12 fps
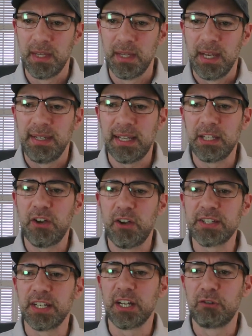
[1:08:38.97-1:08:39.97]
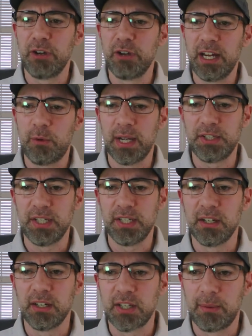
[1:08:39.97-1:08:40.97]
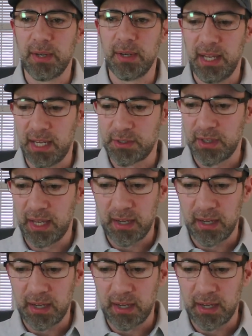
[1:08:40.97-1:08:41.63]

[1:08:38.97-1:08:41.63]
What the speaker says: Dylan, you're asking a great question here, so I'm going to answer that,